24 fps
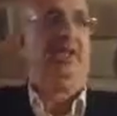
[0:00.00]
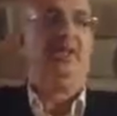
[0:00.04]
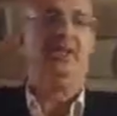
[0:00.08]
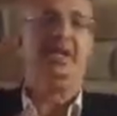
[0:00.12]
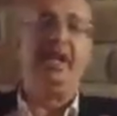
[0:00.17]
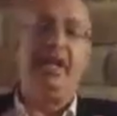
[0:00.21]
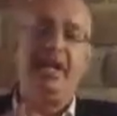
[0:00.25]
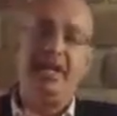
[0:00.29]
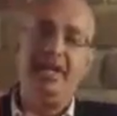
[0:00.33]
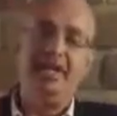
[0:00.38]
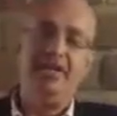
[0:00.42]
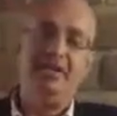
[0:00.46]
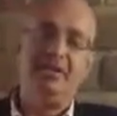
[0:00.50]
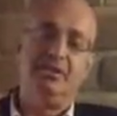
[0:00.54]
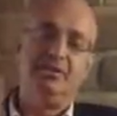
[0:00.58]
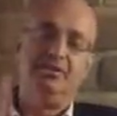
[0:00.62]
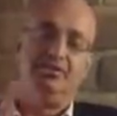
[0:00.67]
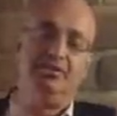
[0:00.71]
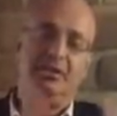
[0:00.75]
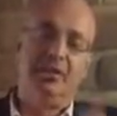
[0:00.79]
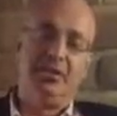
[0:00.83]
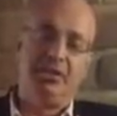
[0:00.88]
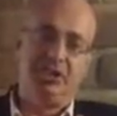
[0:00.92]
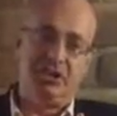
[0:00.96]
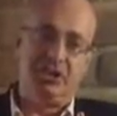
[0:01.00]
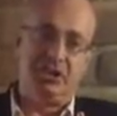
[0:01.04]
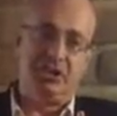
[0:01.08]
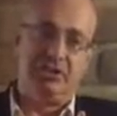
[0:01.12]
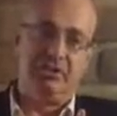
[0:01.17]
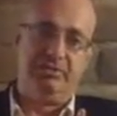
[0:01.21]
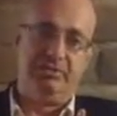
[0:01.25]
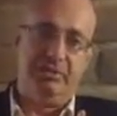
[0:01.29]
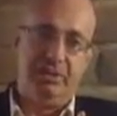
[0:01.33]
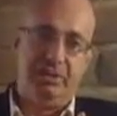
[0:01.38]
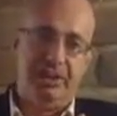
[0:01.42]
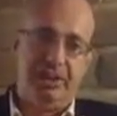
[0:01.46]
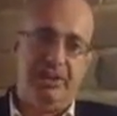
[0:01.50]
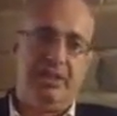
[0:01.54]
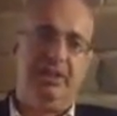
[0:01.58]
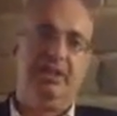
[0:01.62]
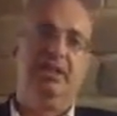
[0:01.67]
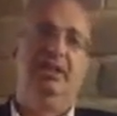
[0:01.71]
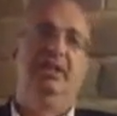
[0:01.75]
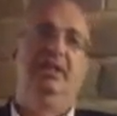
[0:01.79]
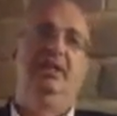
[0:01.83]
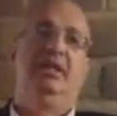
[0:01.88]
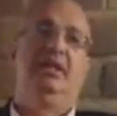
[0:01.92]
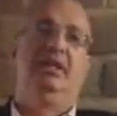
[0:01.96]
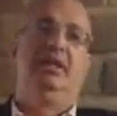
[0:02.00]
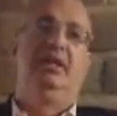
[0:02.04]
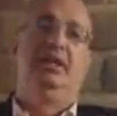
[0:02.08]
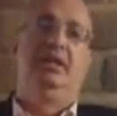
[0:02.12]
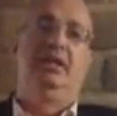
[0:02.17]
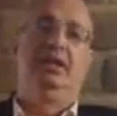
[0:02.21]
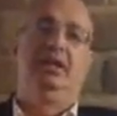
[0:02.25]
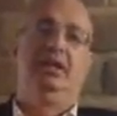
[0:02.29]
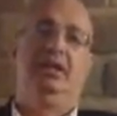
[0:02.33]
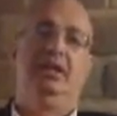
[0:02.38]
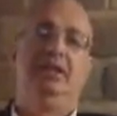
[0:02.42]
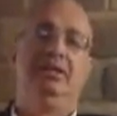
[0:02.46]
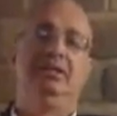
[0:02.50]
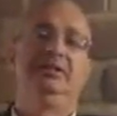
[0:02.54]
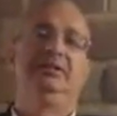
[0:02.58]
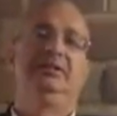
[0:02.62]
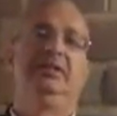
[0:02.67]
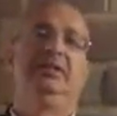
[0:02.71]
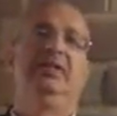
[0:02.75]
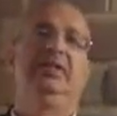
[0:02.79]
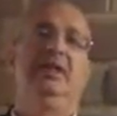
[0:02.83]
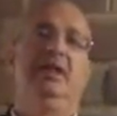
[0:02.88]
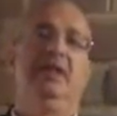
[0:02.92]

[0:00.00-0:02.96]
The Hague Convention is